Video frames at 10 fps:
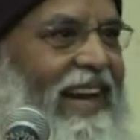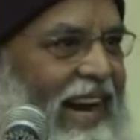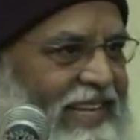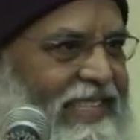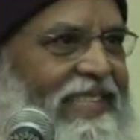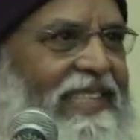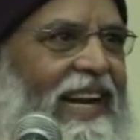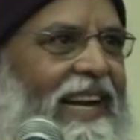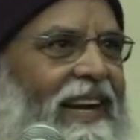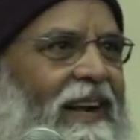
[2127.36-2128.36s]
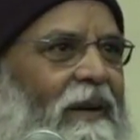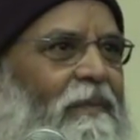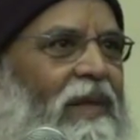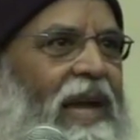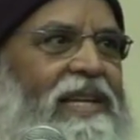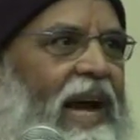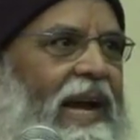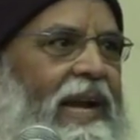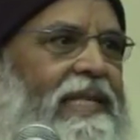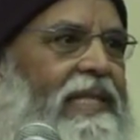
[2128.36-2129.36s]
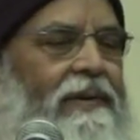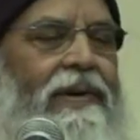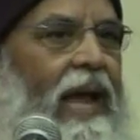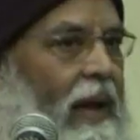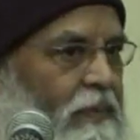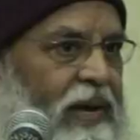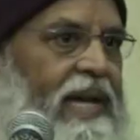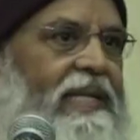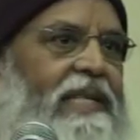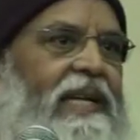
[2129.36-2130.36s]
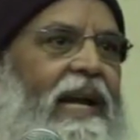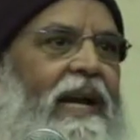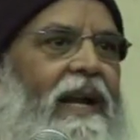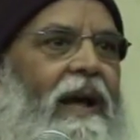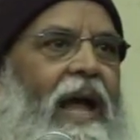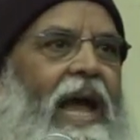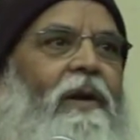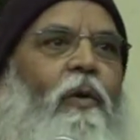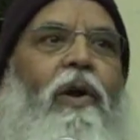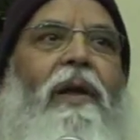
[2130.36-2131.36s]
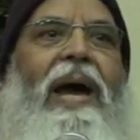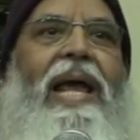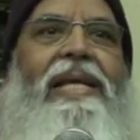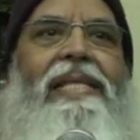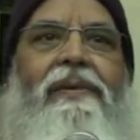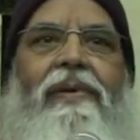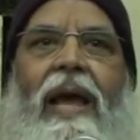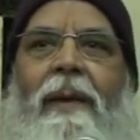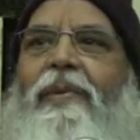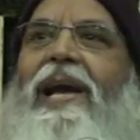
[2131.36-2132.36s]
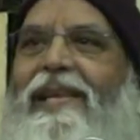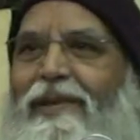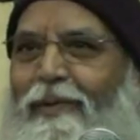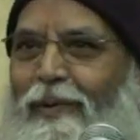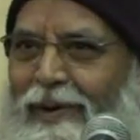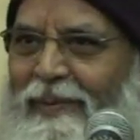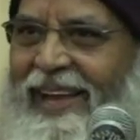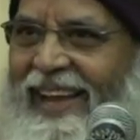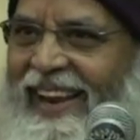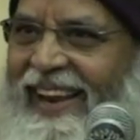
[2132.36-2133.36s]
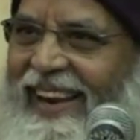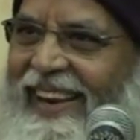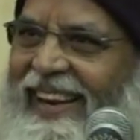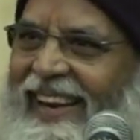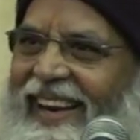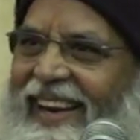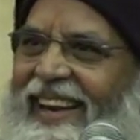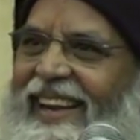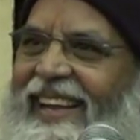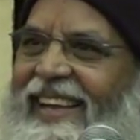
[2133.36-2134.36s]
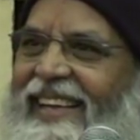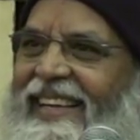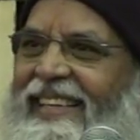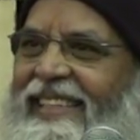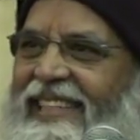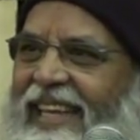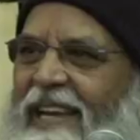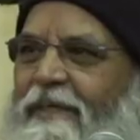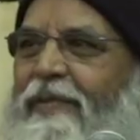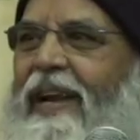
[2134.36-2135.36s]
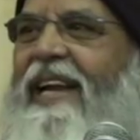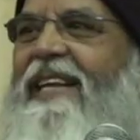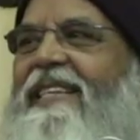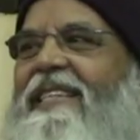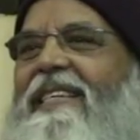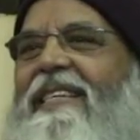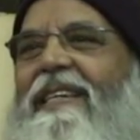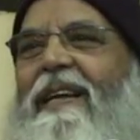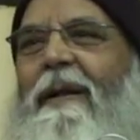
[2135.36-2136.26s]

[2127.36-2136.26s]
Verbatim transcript: See, ask a child. A child is never happy as a child. An old man is never happy as an old man. See, friends.